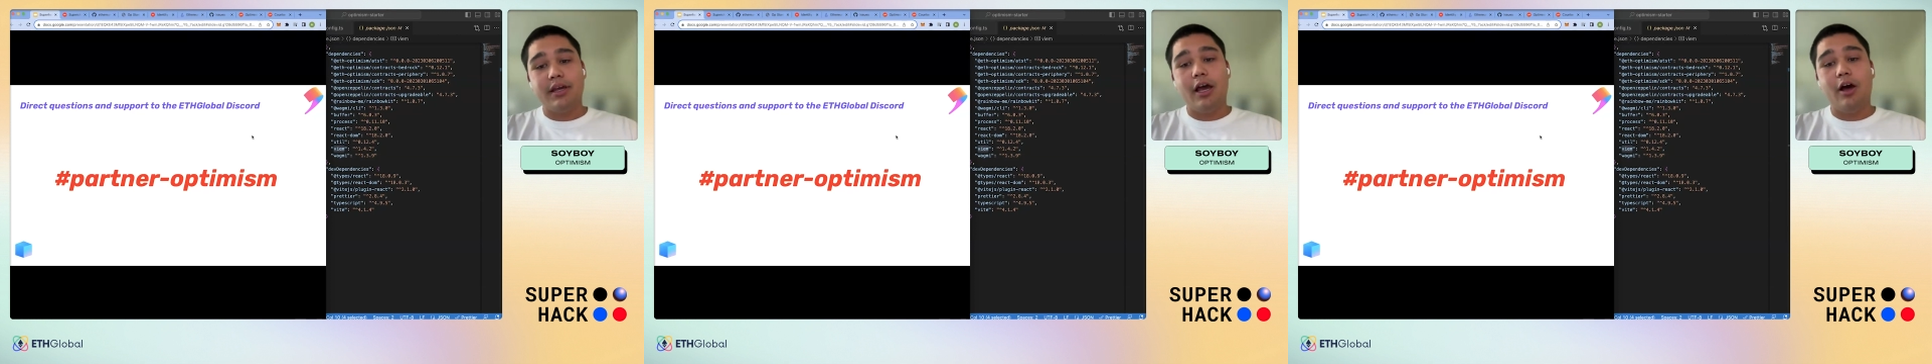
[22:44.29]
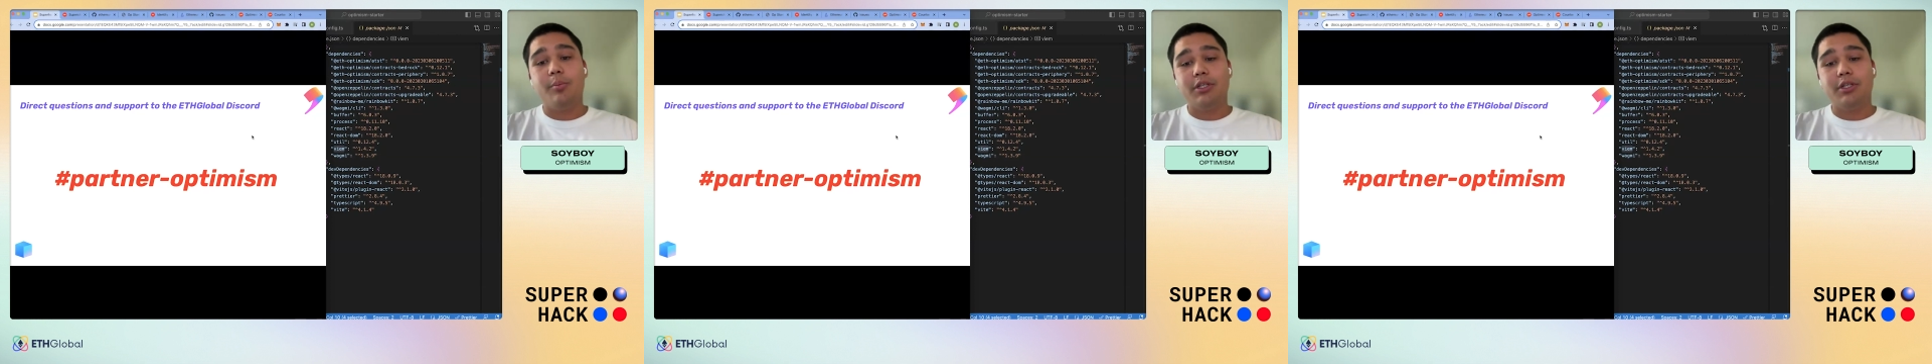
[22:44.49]

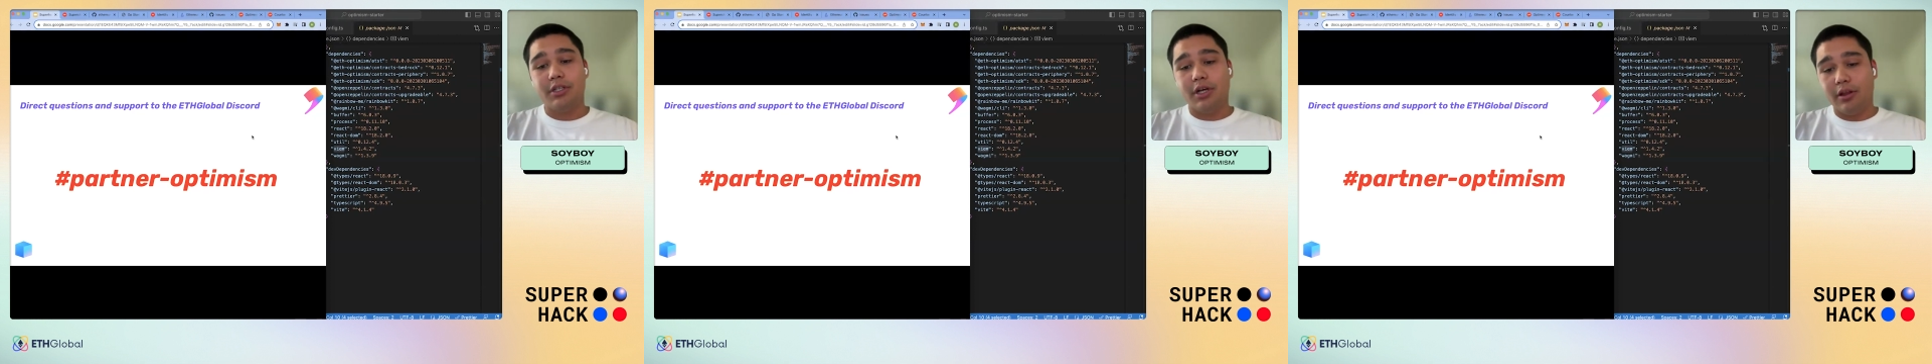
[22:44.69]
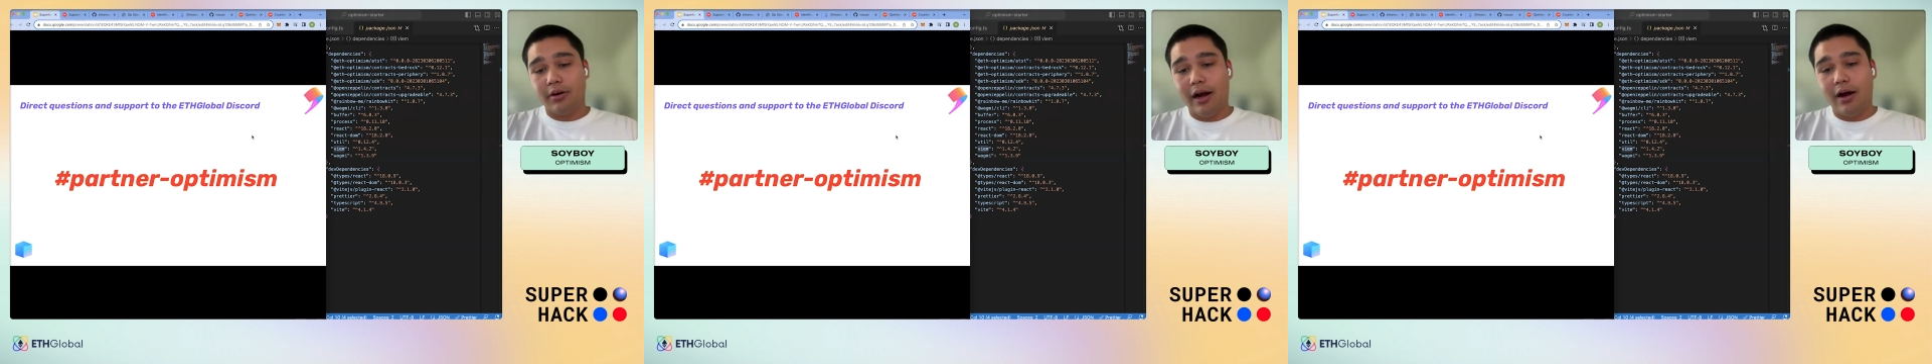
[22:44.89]
help each
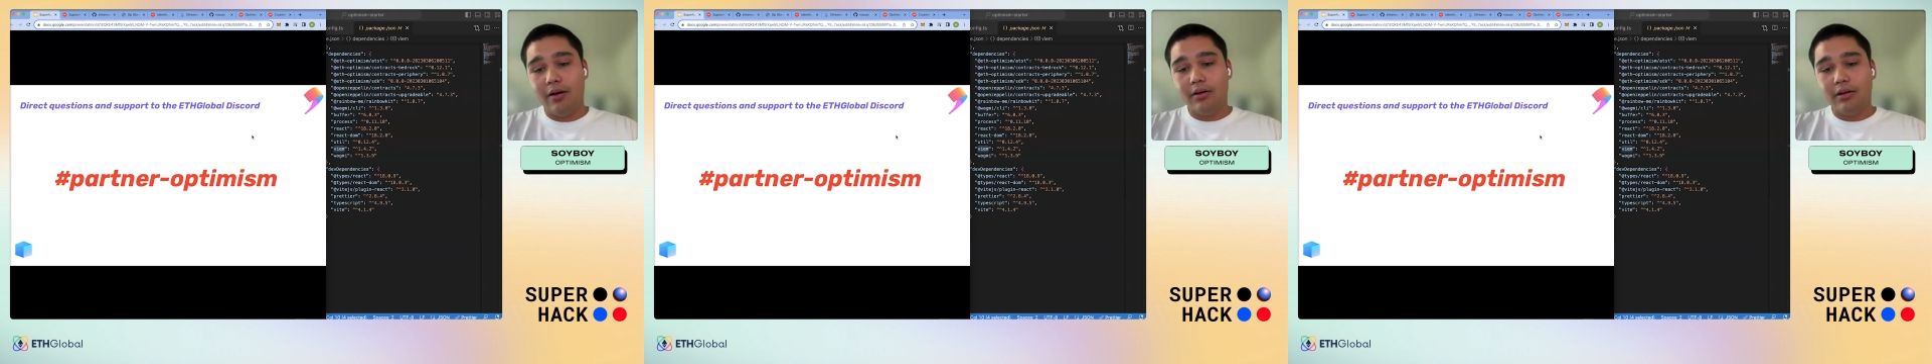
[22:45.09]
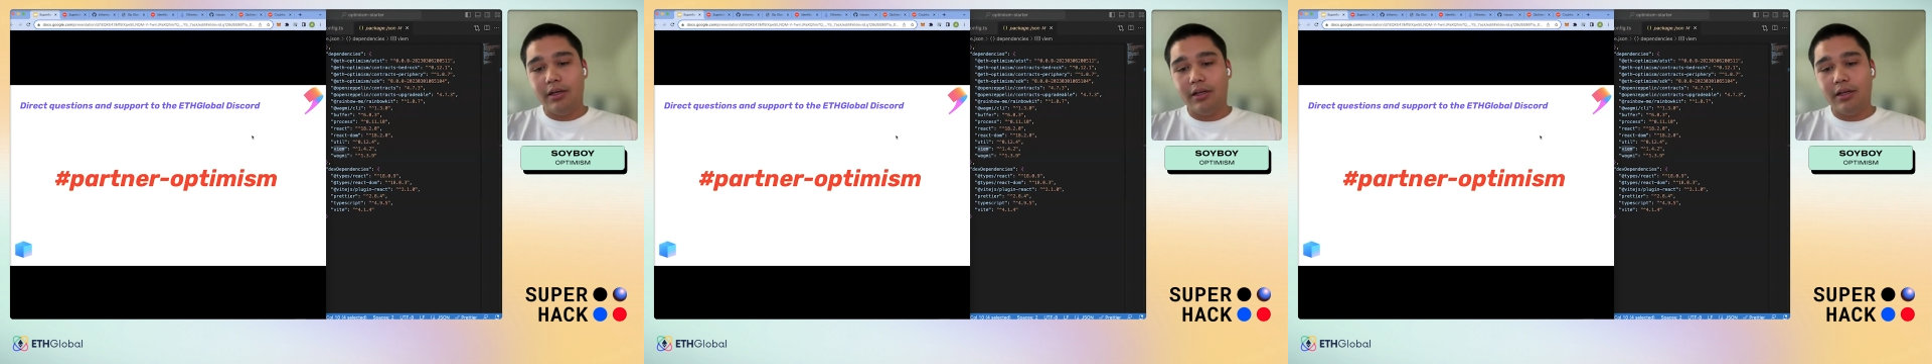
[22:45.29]
other
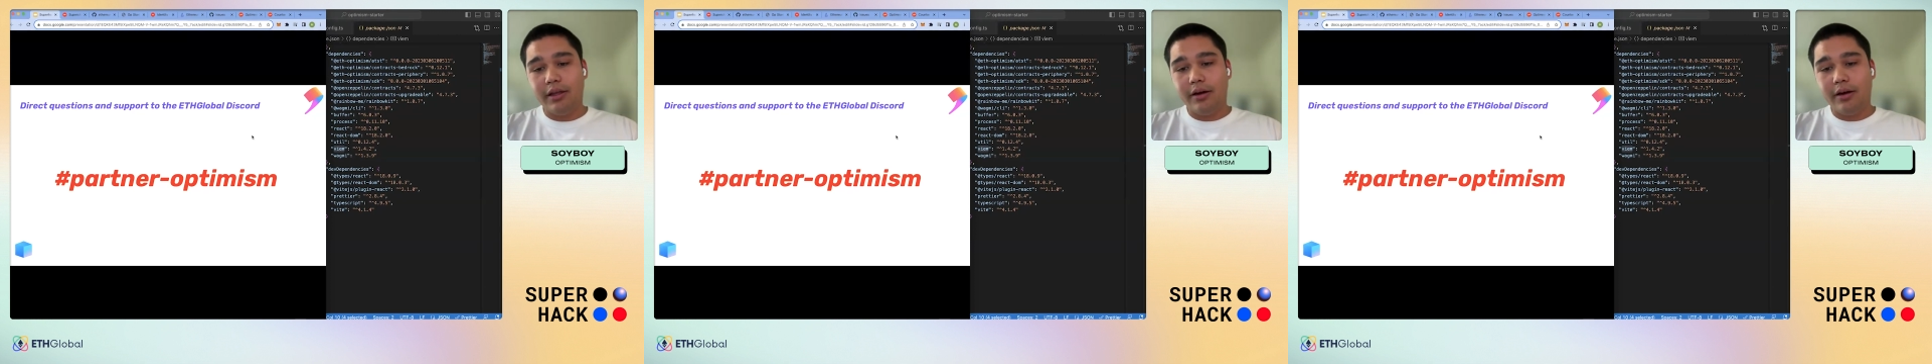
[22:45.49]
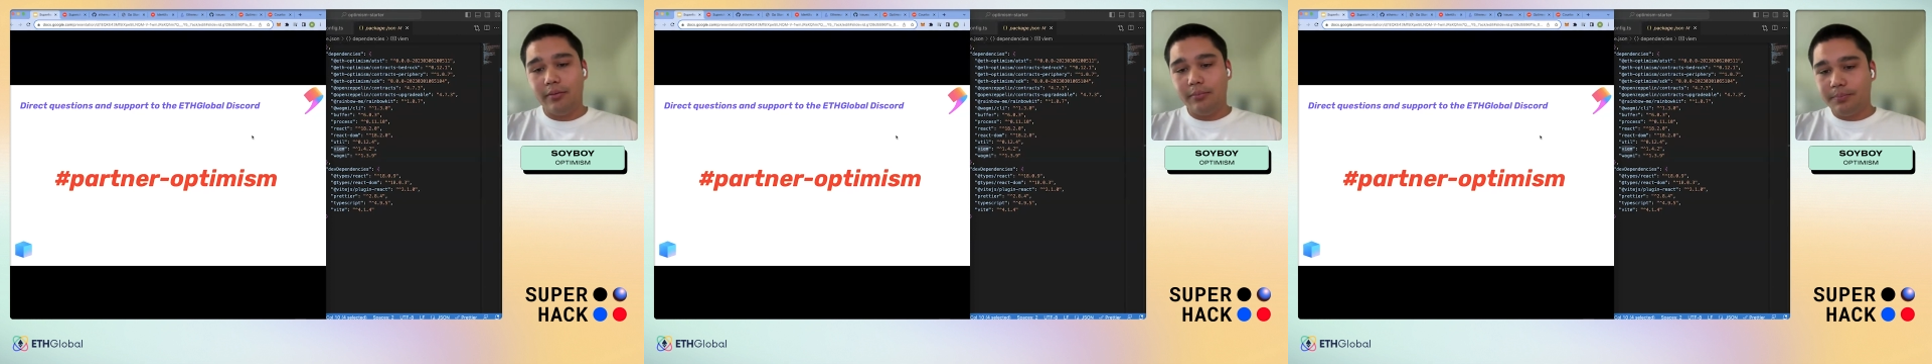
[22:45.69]
out in
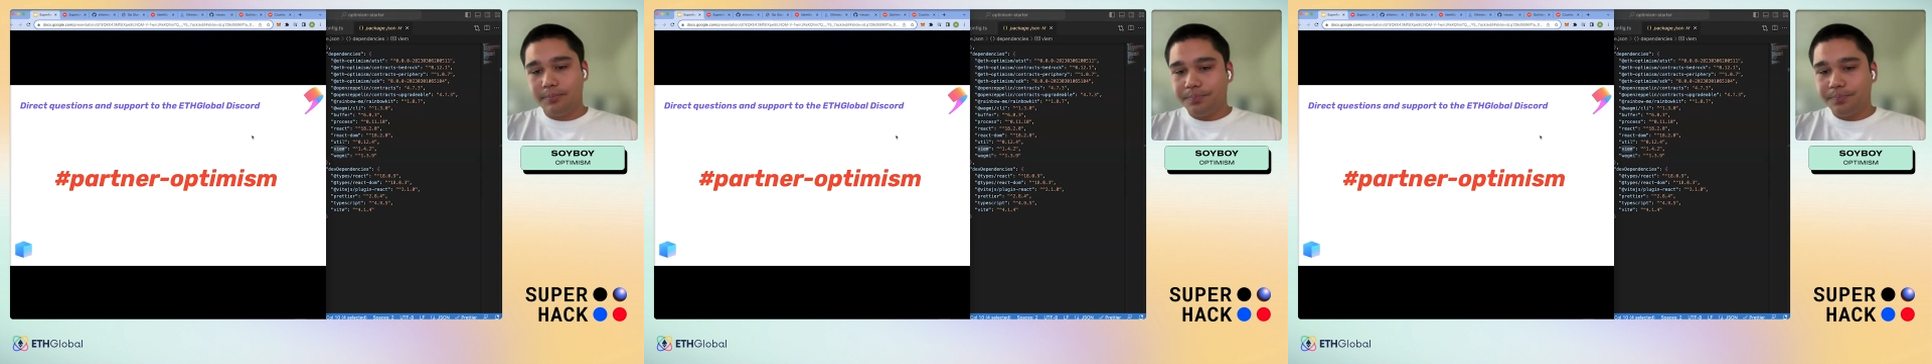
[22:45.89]
there.